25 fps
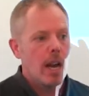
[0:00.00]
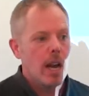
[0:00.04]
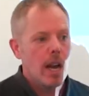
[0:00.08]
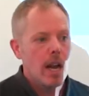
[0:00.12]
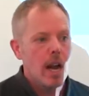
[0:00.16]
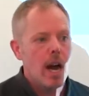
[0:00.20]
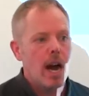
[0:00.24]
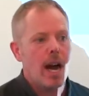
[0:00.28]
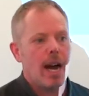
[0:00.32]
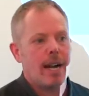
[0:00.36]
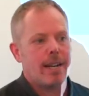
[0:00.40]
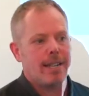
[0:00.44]

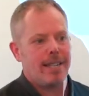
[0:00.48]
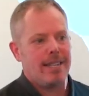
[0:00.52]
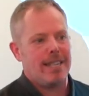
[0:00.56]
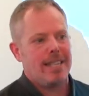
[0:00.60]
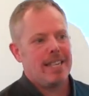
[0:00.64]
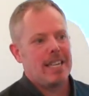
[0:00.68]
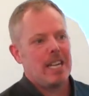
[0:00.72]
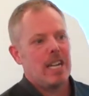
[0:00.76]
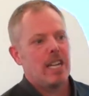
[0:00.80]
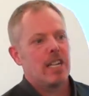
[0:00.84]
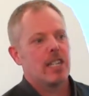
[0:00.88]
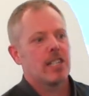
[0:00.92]

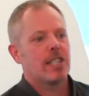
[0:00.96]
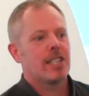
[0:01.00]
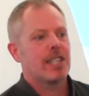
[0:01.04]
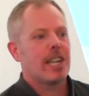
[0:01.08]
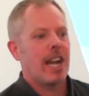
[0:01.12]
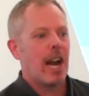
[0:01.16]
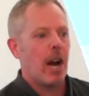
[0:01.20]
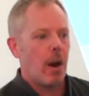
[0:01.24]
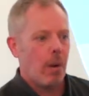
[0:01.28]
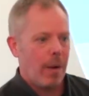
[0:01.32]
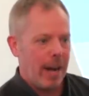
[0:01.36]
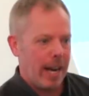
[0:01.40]
not
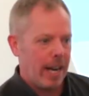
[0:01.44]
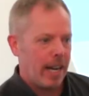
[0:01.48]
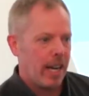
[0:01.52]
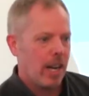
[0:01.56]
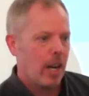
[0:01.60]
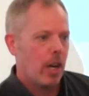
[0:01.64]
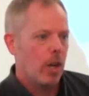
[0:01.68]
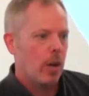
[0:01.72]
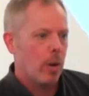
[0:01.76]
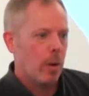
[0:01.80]
scaring.